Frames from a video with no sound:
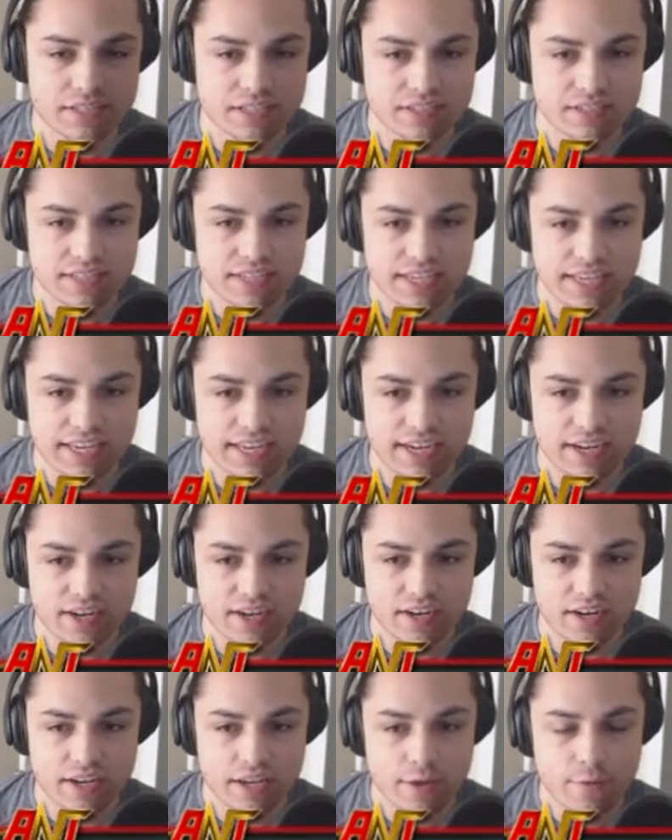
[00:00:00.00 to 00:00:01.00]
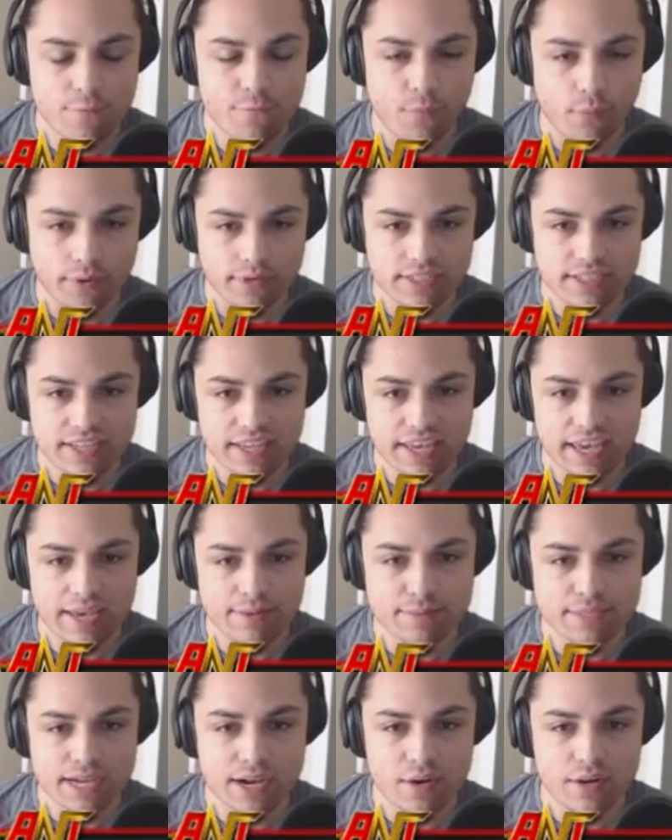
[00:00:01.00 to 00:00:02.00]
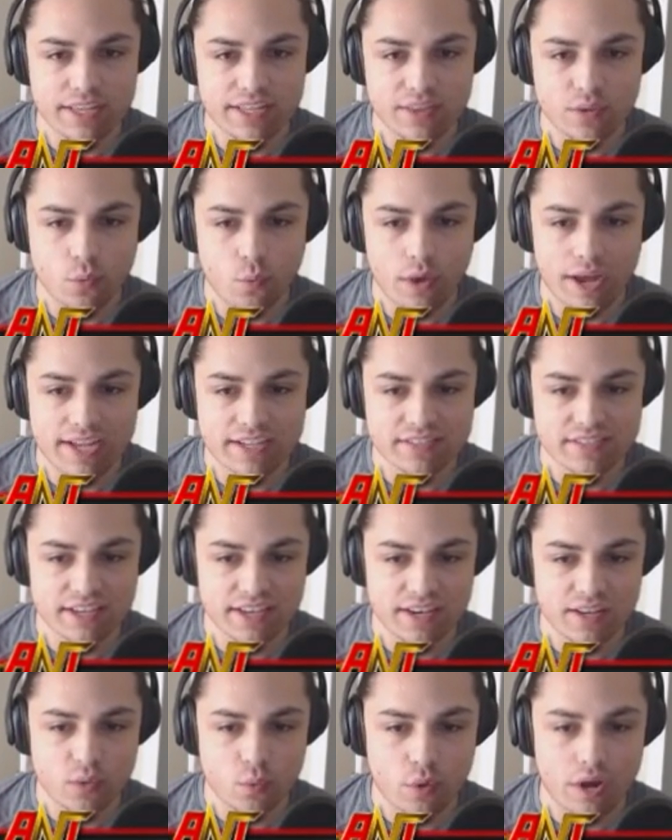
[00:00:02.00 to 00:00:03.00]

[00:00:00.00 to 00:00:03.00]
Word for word: can see here 14 games out in the West, and in the